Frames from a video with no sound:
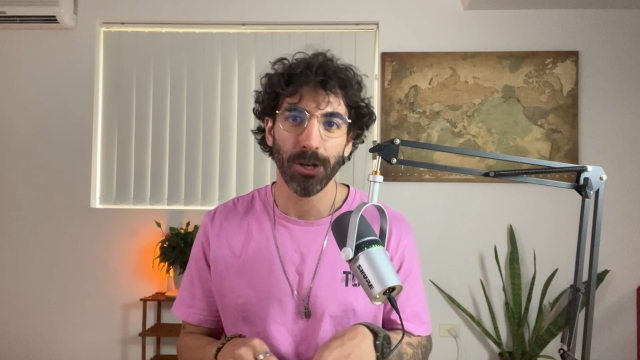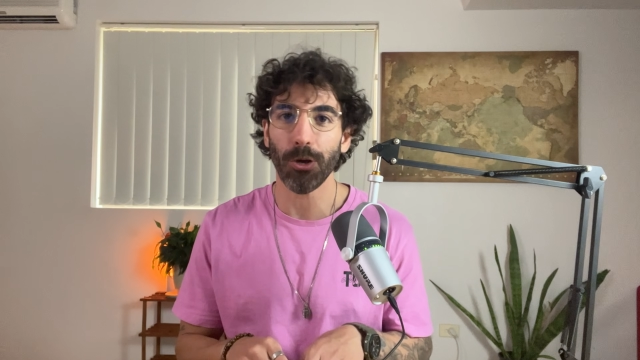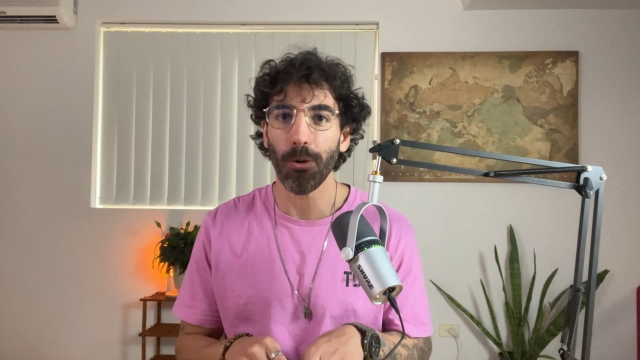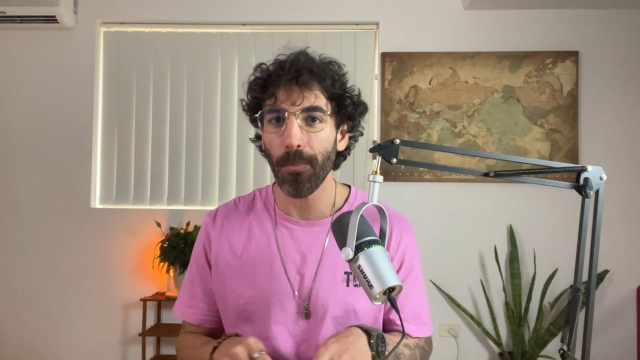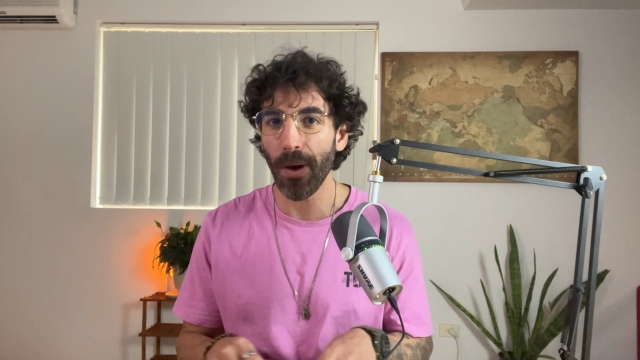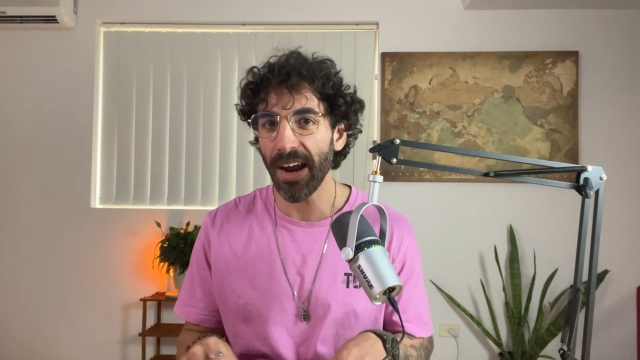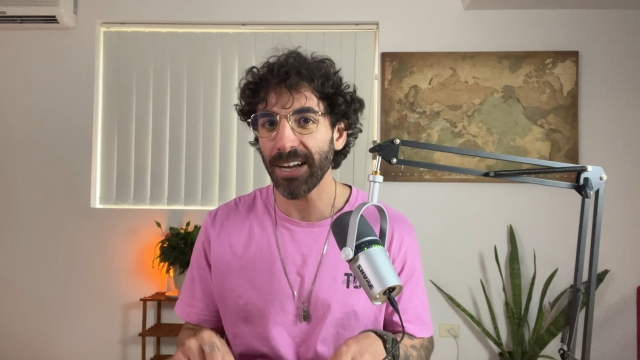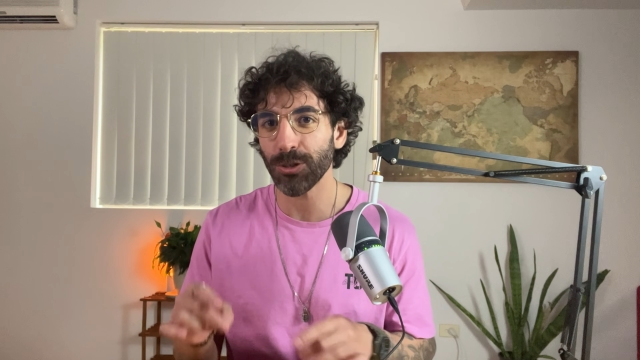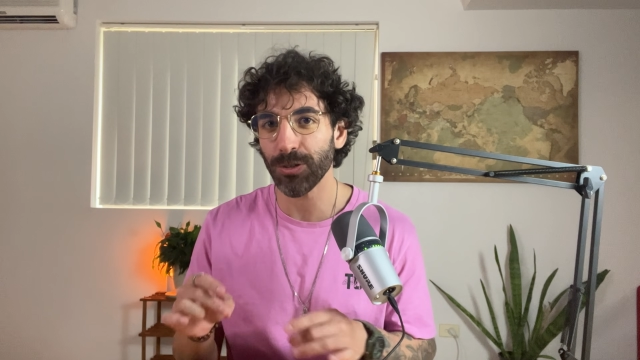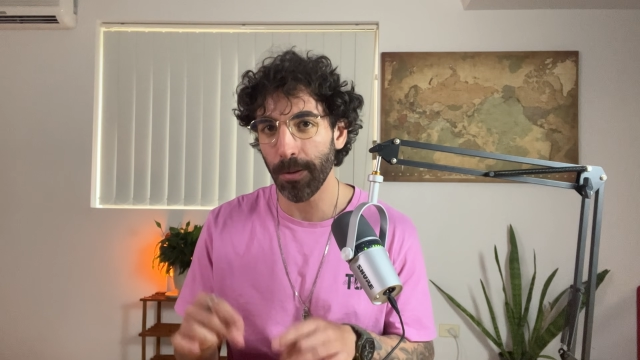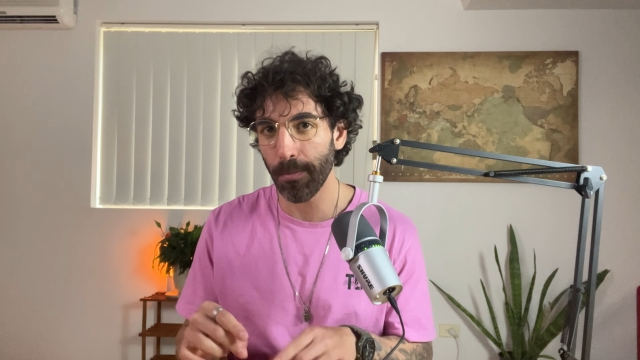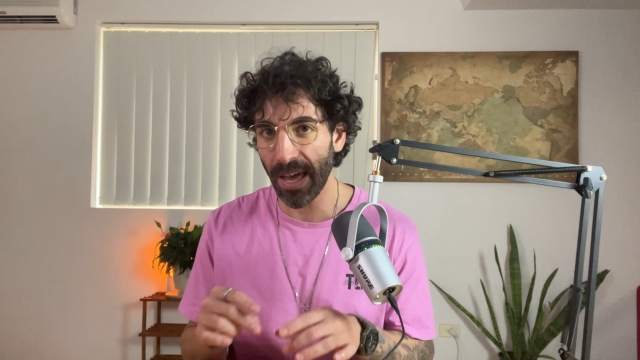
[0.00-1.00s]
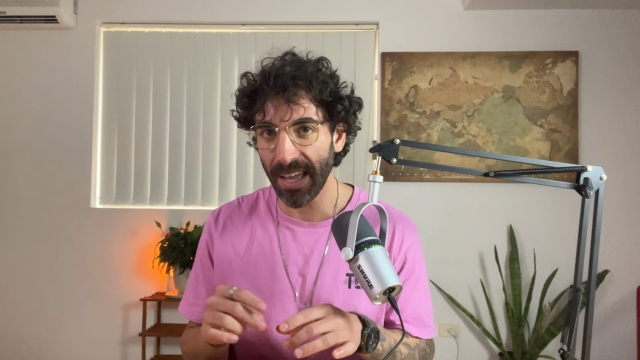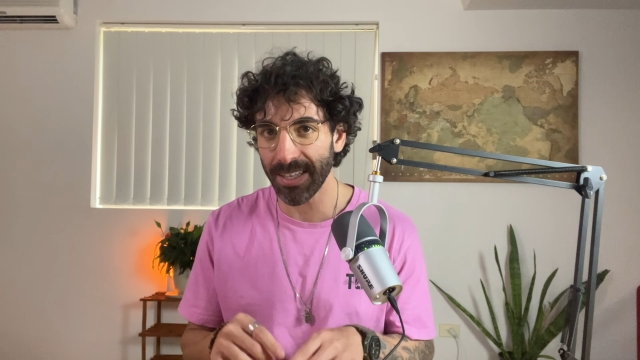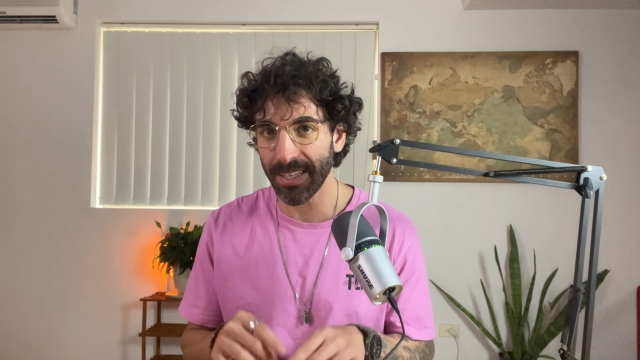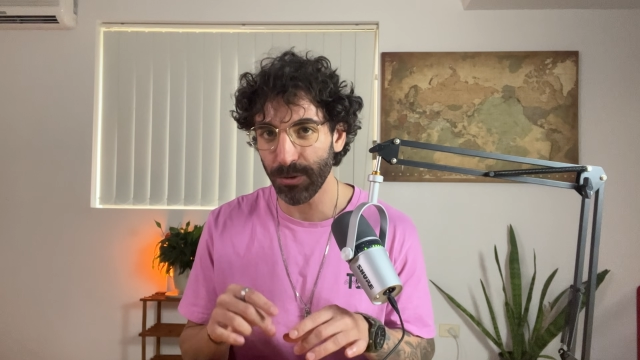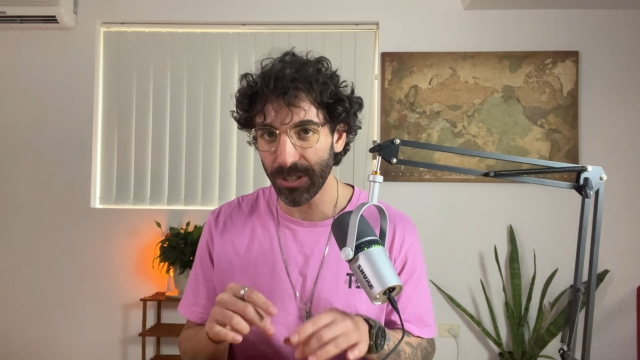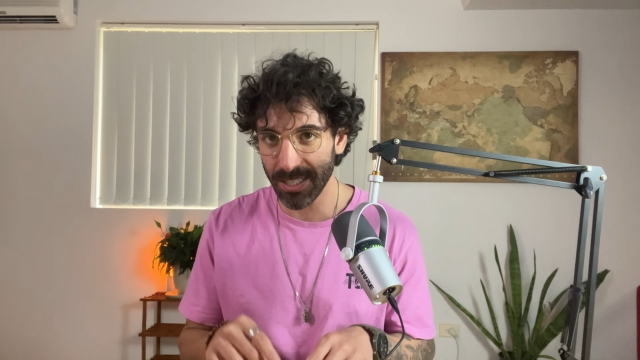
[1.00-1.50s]
compared to their
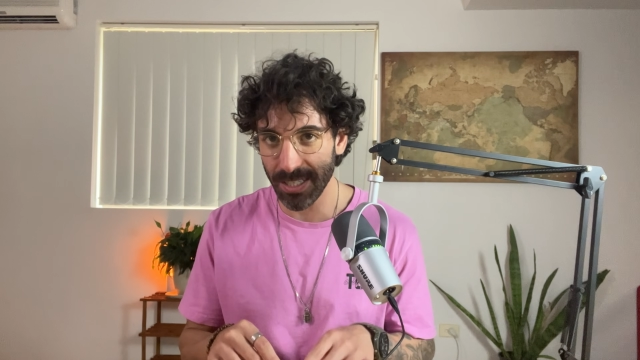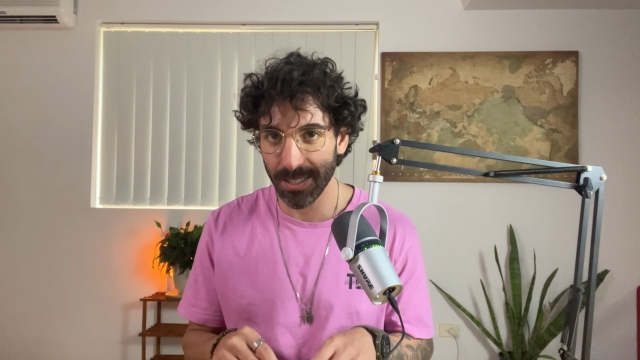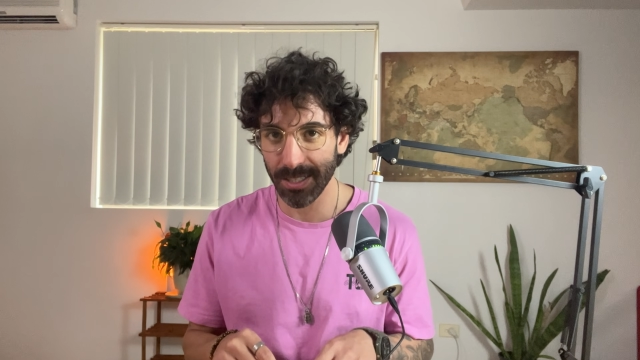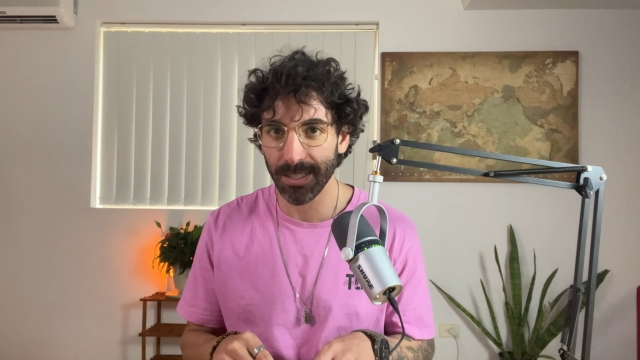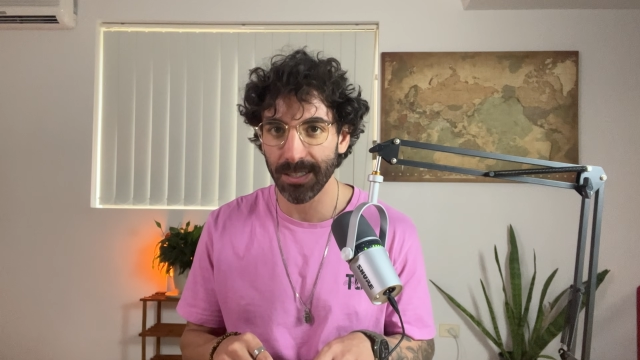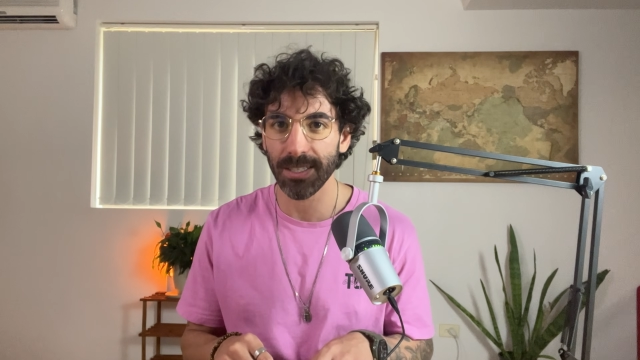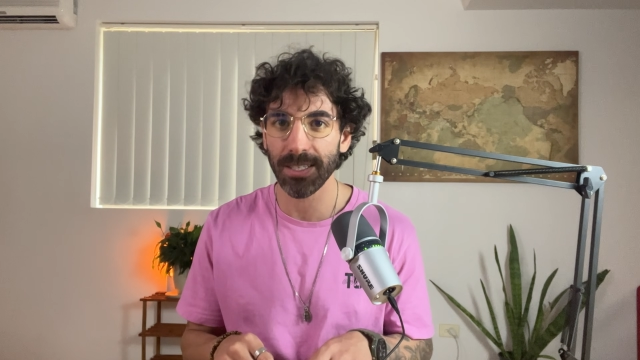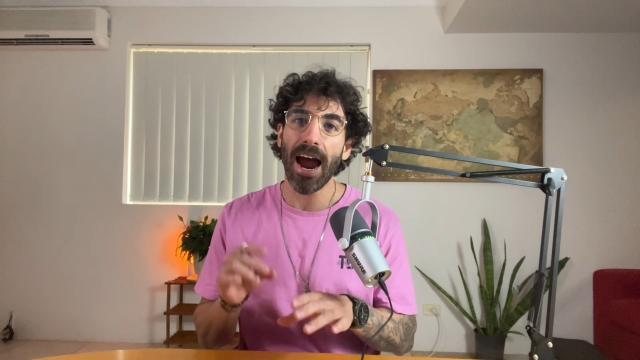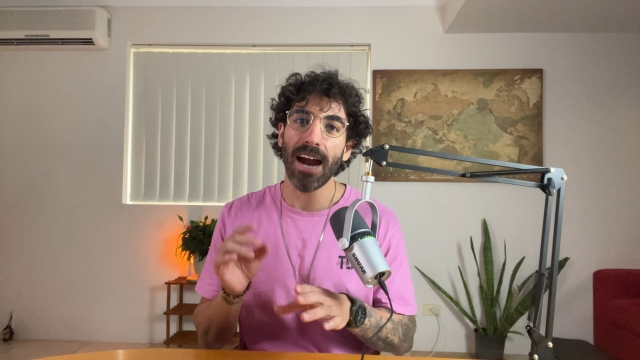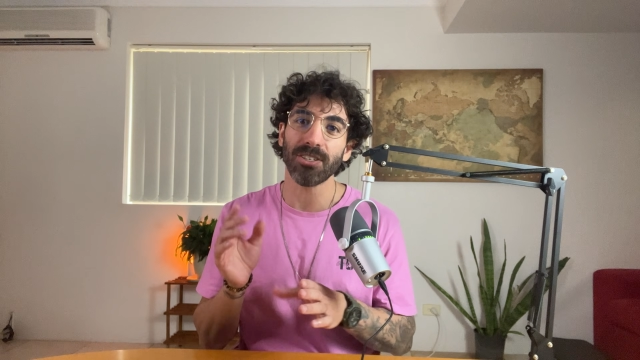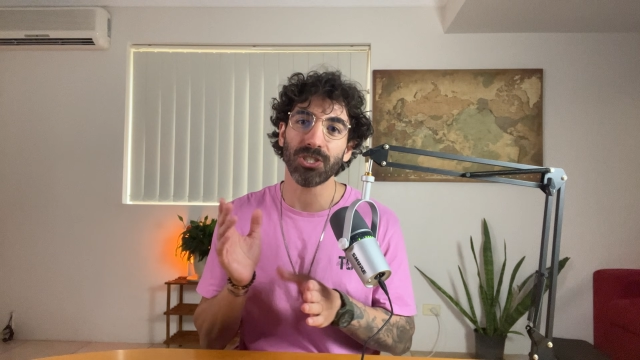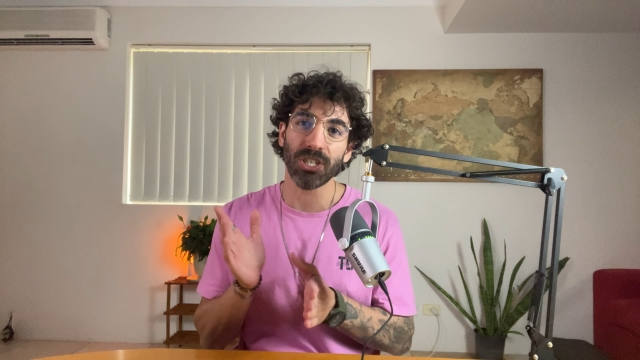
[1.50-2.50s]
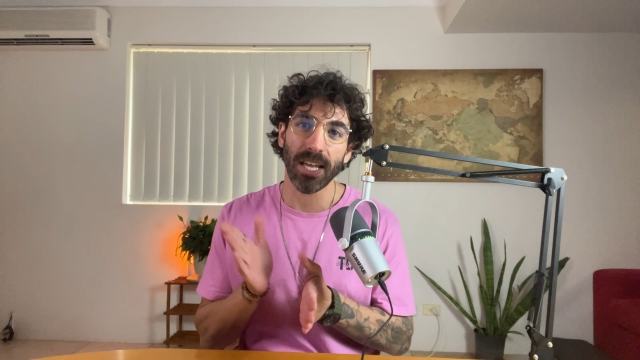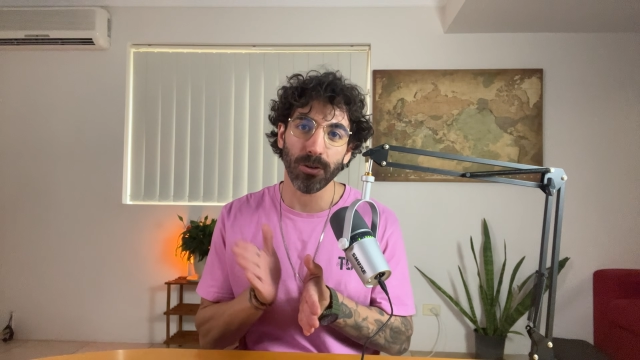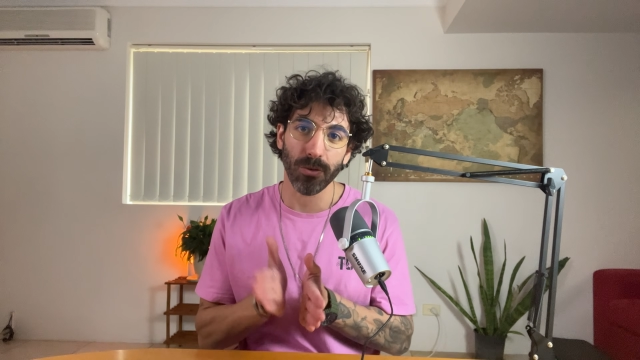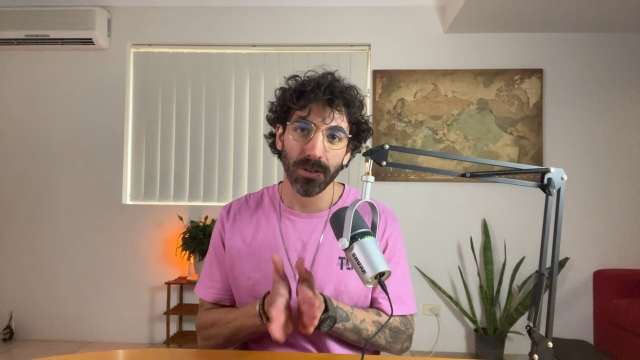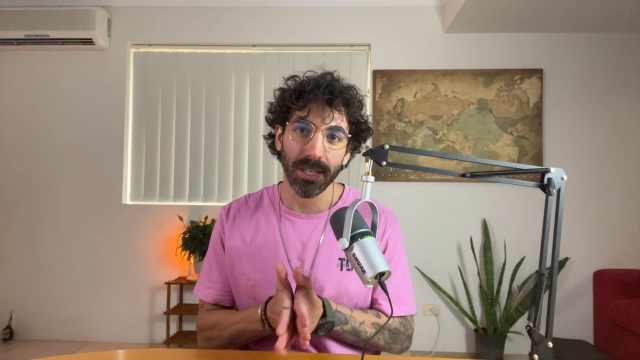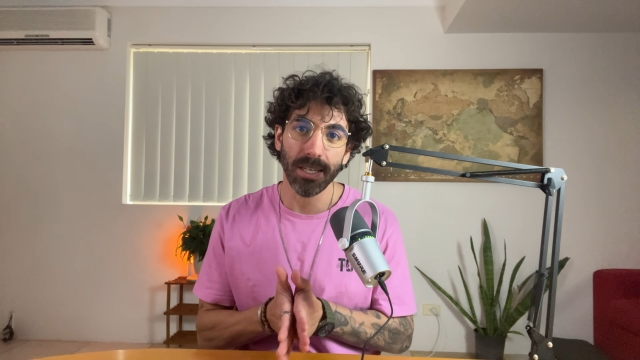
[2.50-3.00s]
bending resistance are
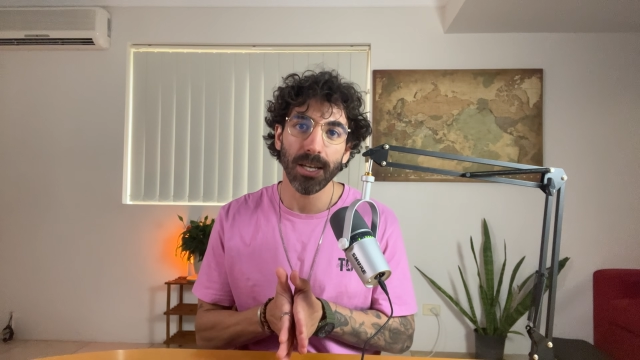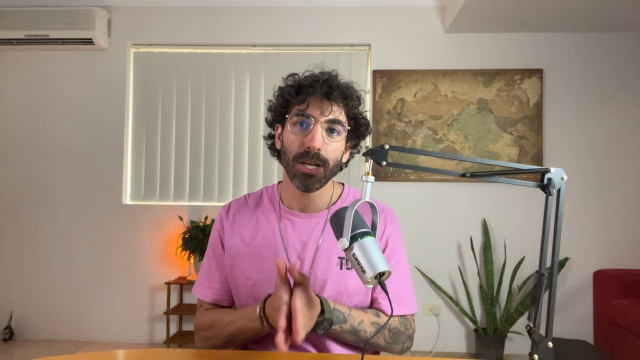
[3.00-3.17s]
generally